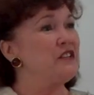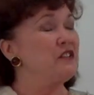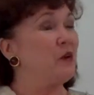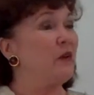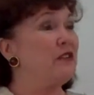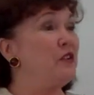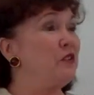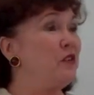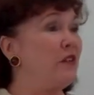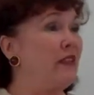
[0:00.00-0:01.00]
So what do
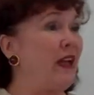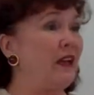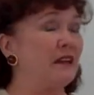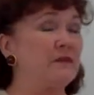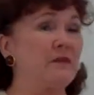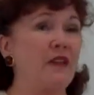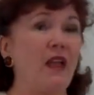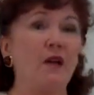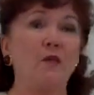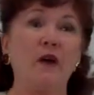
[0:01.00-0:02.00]
you do then?
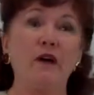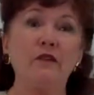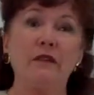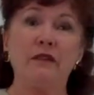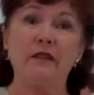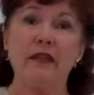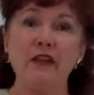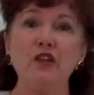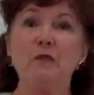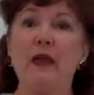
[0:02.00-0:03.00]
Well,
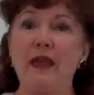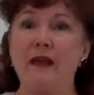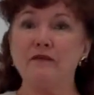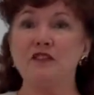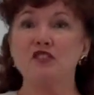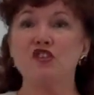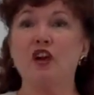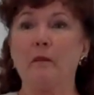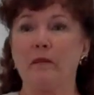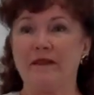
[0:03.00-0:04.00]
then you may have to
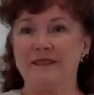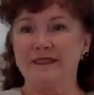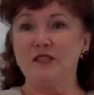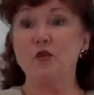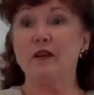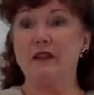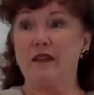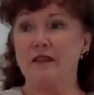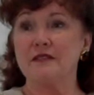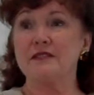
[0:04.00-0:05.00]
jump to
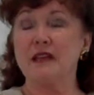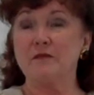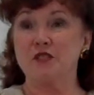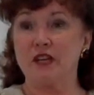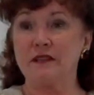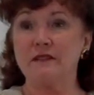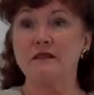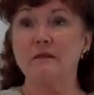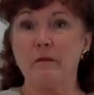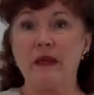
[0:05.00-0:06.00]
another subject
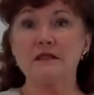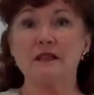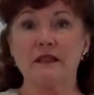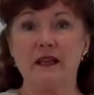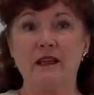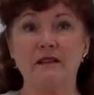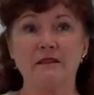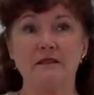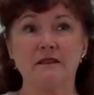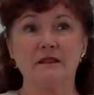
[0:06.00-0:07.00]
mentally.
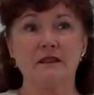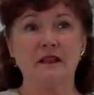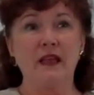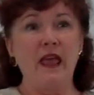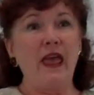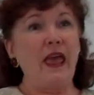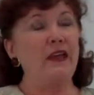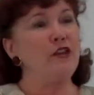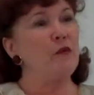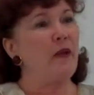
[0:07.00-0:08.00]

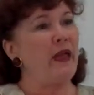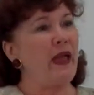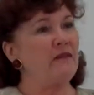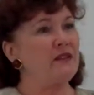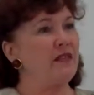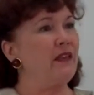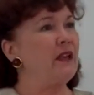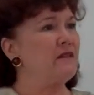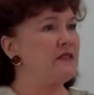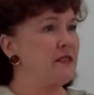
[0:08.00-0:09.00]
And you may have to
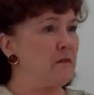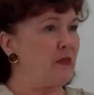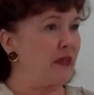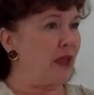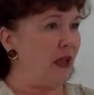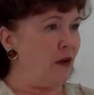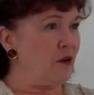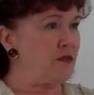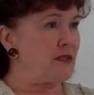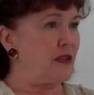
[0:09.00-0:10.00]
think of something
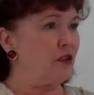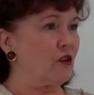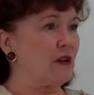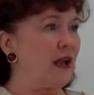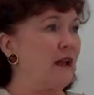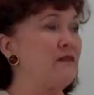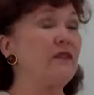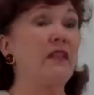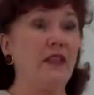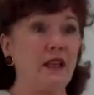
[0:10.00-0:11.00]
else in your
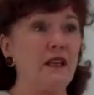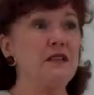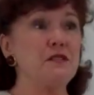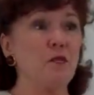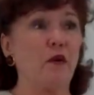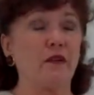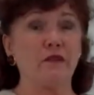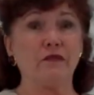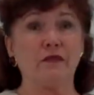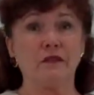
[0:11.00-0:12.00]
life that is
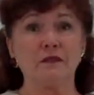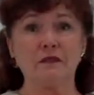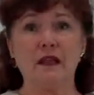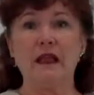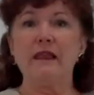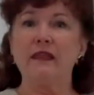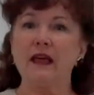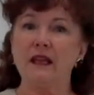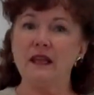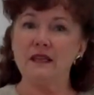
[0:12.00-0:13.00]
wonderful,
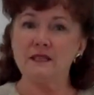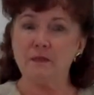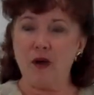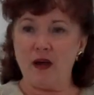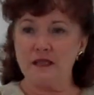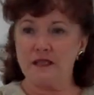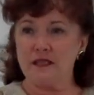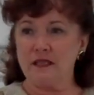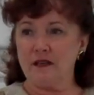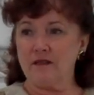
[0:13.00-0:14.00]
that is
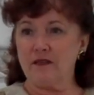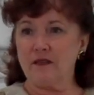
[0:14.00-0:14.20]
positive.